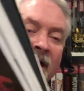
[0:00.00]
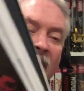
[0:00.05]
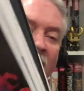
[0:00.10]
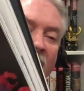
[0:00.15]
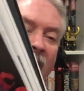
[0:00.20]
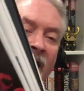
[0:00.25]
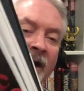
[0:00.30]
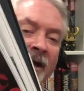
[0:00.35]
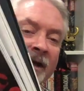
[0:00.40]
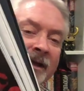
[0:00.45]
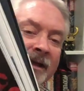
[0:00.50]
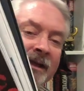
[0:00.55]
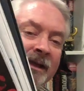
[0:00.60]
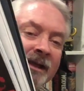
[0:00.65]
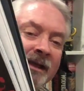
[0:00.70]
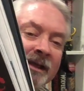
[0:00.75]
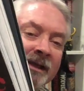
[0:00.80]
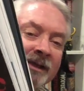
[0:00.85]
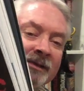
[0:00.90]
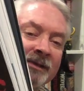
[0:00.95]
art
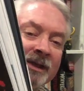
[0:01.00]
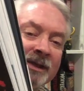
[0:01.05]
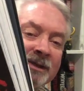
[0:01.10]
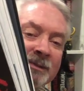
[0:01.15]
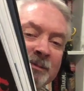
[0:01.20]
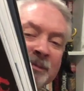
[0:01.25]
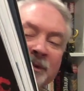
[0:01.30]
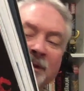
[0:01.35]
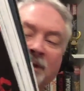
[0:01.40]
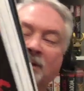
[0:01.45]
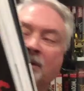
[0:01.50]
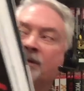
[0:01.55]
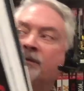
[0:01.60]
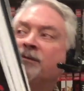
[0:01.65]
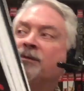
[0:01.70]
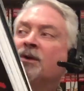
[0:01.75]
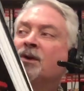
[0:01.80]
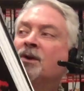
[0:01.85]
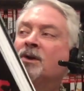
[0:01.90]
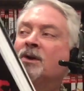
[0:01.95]
that's
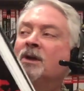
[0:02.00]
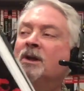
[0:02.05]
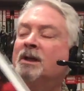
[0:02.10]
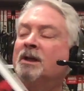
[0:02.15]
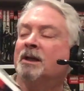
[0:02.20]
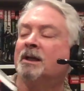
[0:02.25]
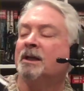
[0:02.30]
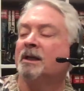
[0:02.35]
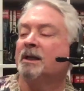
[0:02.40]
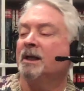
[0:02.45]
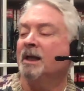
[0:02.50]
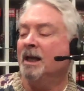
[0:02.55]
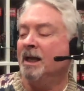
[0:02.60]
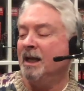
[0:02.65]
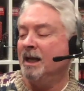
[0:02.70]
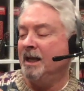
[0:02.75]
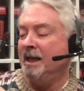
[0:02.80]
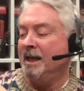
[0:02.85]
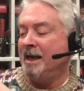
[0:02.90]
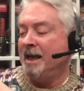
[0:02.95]
beautiful,
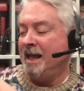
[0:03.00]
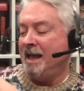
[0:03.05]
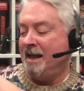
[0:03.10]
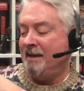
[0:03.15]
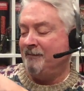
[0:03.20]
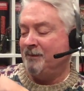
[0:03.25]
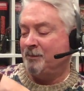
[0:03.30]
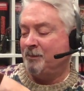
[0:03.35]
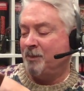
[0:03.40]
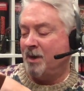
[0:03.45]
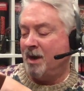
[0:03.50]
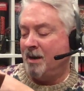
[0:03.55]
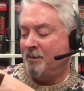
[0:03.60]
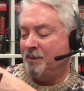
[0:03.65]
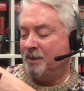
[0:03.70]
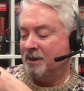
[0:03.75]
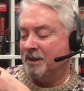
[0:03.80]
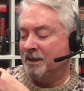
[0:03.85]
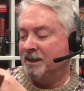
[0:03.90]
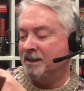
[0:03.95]
and I haven't
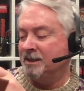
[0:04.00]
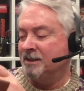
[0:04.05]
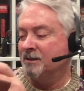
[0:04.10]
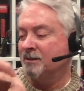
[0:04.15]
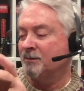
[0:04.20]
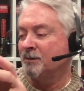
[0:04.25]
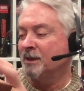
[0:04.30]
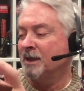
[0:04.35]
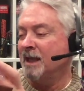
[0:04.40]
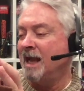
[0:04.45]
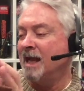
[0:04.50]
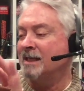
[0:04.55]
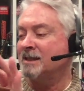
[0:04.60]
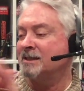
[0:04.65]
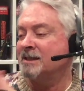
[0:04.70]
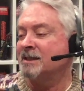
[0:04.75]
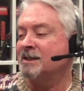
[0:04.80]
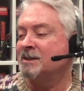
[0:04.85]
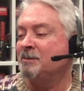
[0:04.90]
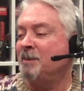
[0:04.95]
properly
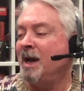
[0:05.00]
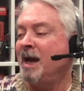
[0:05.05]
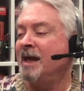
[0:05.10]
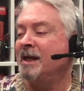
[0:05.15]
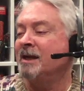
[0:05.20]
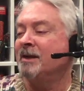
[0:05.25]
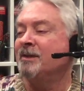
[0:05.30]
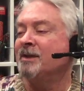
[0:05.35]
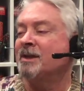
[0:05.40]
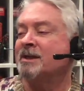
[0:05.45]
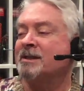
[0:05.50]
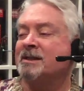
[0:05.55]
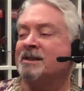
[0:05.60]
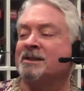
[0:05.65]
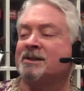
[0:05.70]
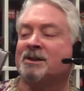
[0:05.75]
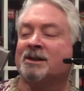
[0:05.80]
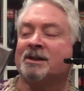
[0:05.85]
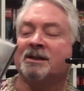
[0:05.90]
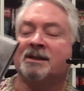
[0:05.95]
relaxed the spine on this,
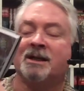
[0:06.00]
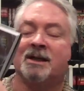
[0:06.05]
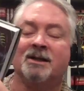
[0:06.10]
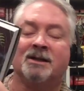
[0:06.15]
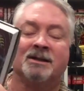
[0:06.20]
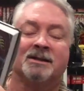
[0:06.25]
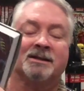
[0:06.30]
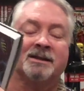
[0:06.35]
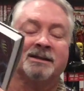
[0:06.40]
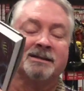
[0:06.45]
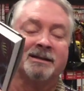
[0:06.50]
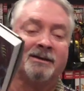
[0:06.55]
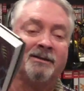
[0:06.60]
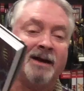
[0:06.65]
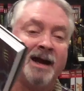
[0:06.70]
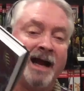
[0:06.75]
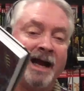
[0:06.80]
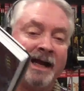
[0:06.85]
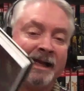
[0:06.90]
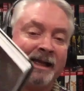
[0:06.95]
as you can tell, because it's
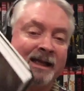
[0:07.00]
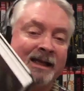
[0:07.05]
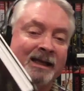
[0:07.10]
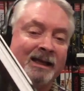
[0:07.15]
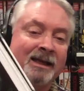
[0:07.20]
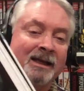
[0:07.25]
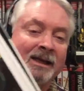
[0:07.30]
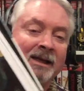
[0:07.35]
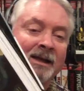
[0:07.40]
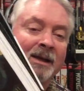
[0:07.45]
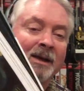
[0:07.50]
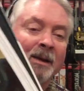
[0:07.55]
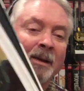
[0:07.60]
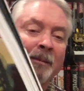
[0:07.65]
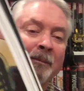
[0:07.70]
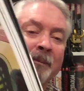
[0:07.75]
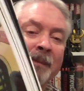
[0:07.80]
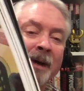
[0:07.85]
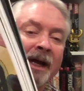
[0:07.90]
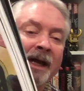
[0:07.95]
cracking.
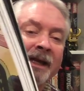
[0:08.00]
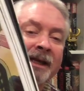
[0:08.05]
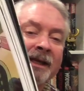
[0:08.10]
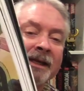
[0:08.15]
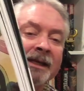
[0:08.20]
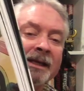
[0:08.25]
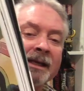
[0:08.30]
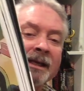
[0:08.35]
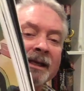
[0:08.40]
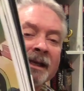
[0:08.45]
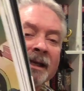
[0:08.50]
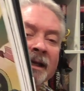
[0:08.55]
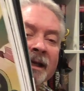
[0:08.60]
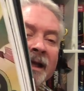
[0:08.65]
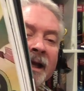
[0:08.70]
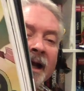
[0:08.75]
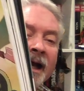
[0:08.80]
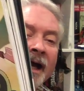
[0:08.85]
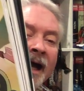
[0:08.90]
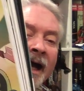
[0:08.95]
But
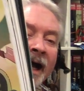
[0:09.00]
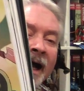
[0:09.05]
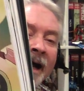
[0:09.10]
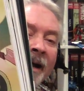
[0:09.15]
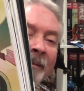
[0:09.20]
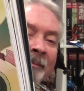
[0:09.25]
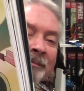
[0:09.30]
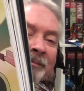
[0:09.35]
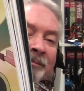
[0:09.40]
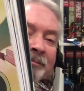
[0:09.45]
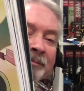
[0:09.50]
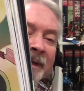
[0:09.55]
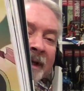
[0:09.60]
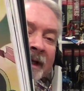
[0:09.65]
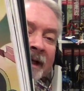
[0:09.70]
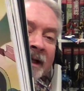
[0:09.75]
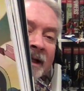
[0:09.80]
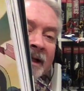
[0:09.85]
big